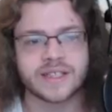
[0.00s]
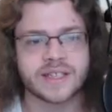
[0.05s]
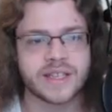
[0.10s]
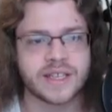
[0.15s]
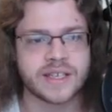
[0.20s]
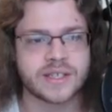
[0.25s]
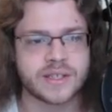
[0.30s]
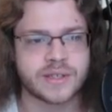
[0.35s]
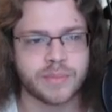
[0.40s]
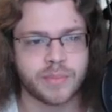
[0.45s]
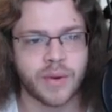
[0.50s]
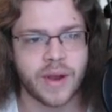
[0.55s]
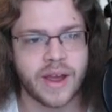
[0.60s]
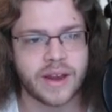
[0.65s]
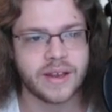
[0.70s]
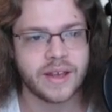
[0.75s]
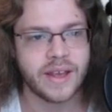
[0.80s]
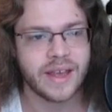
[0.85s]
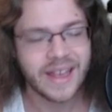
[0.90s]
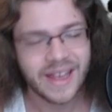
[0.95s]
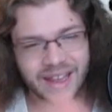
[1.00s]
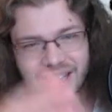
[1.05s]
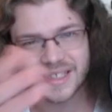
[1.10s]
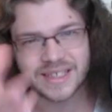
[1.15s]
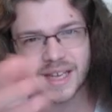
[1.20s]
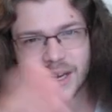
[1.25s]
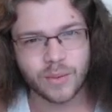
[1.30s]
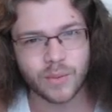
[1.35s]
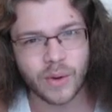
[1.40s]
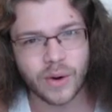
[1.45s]
this spread.
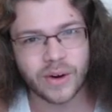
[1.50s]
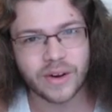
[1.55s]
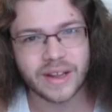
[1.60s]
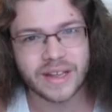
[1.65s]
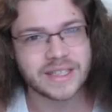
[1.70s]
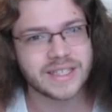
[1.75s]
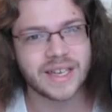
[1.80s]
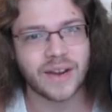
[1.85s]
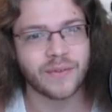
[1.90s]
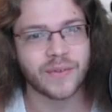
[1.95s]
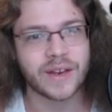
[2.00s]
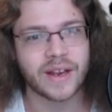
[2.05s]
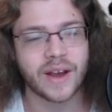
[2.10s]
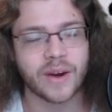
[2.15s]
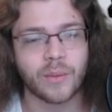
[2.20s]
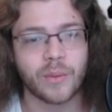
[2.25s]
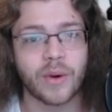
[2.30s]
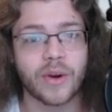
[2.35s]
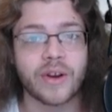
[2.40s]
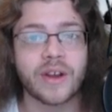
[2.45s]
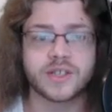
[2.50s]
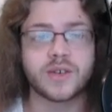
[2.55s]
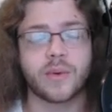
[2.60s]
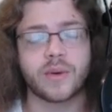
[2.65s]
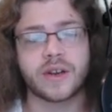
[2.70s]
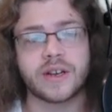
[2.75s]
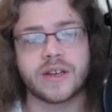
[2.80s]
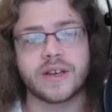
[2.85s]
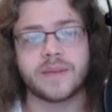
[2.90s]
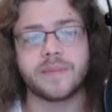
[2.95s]
It's not a word, it's definitely not a word. So
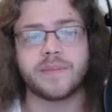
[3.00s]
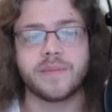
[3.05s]
we're gonna,